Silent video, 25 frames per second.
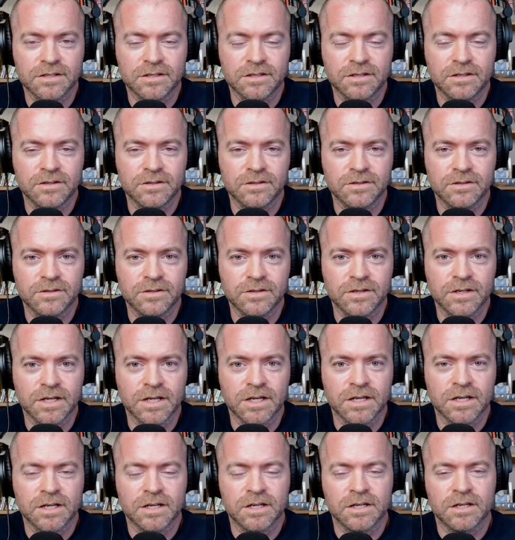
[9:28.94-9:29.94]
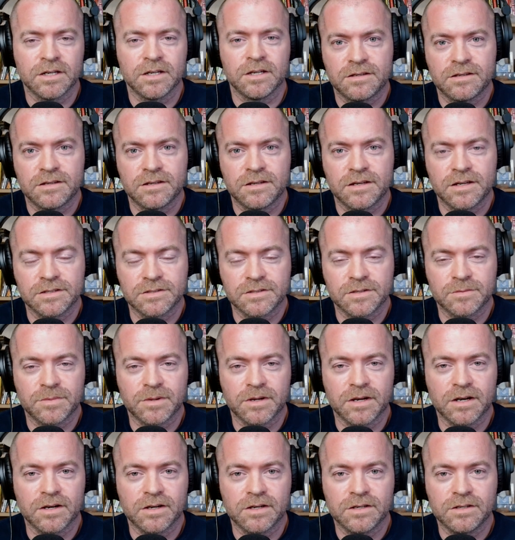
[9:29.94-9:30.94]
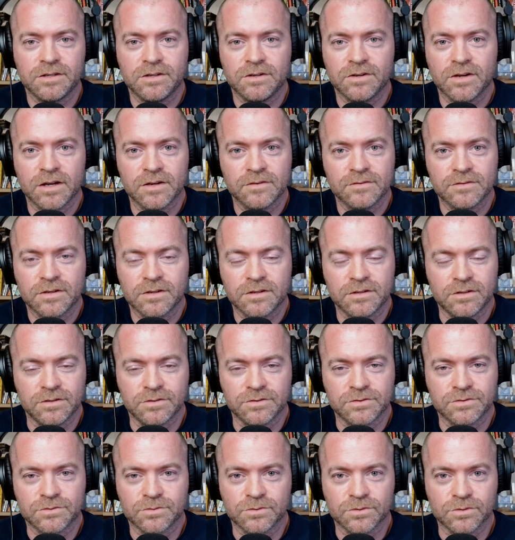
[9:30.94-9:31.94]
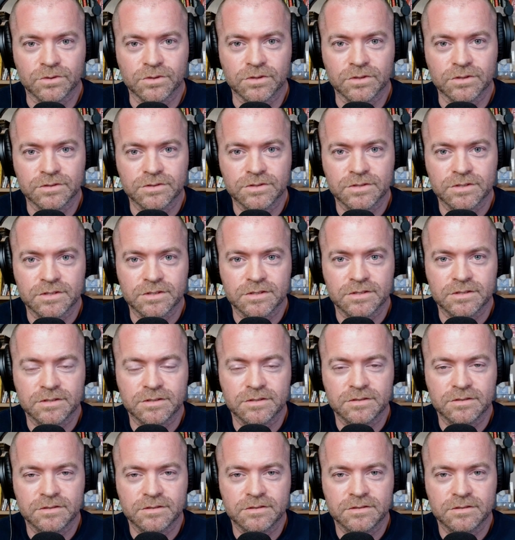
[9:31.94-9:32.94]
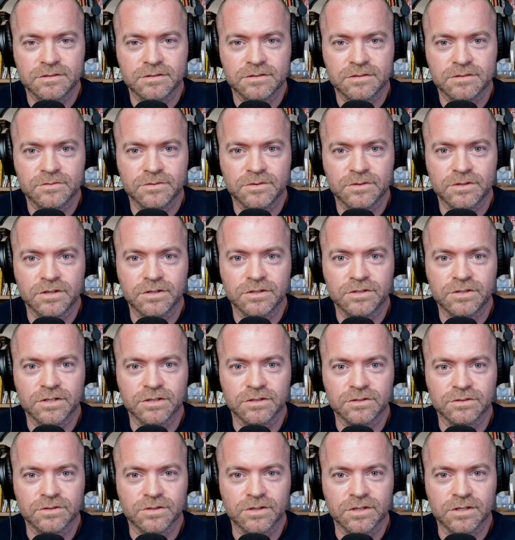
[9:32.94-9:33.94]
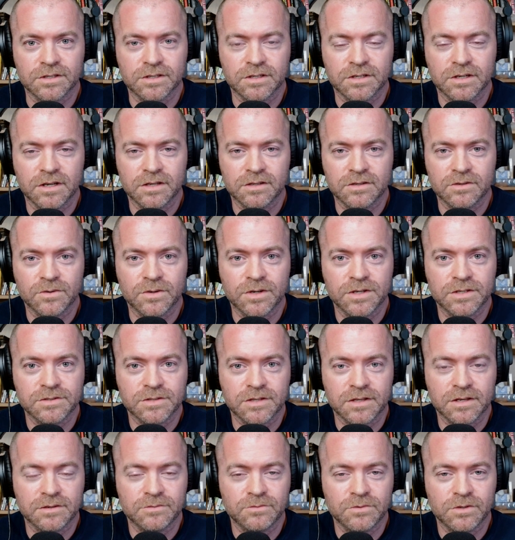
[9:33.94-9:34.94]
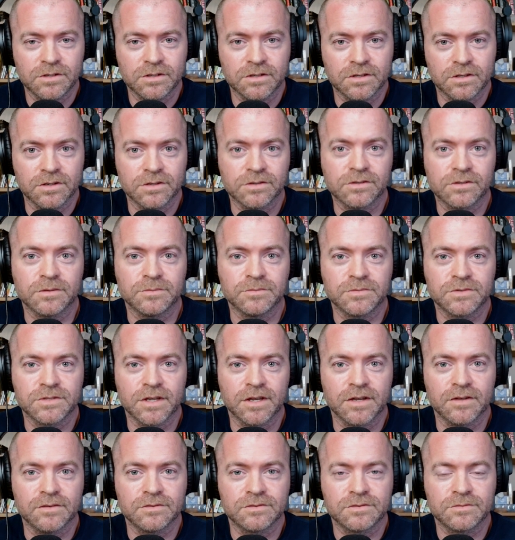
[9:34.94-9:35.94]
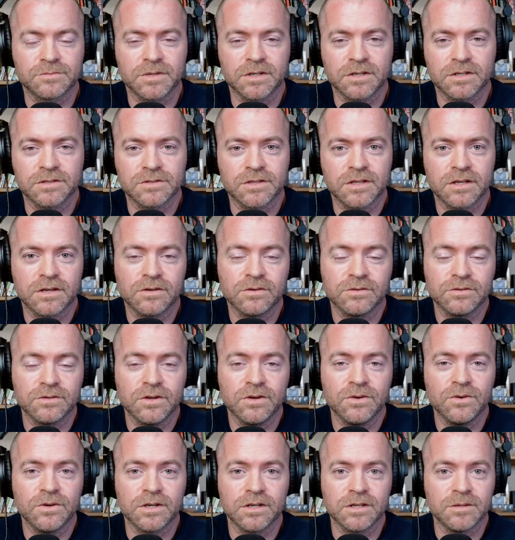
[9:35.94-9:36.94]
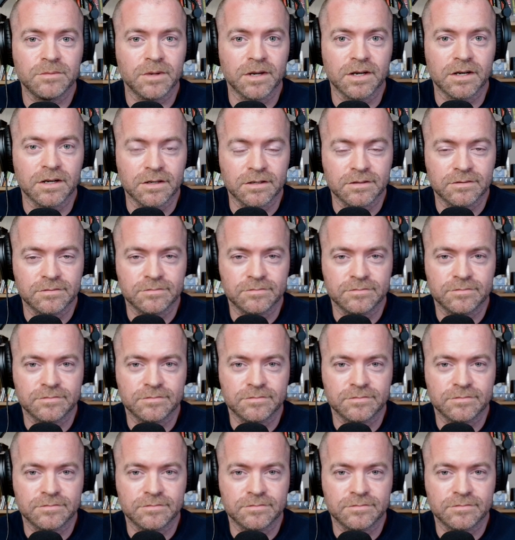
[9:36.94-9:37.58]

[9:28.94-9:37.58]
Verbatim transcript: You know, as a parent, you have to use rules with your children. Otherwise, they will hurt themselves because they don't know any better.